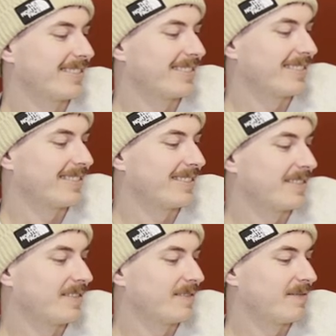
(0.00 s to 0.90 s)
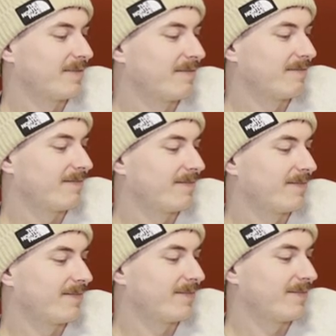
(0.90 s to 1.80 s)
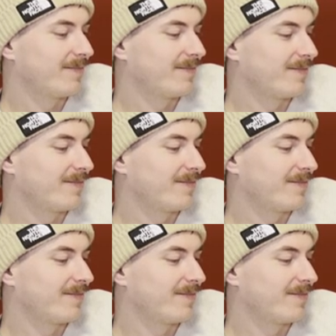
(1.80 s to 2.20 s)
This person isn't speaking.